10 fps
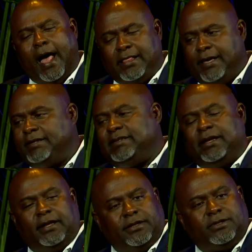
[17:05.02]
I think
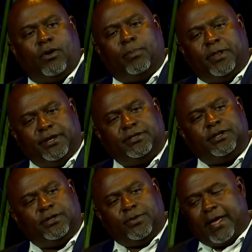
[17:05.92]
cities are a place
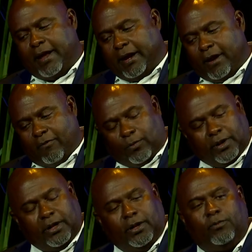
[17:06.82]
to do that in a really,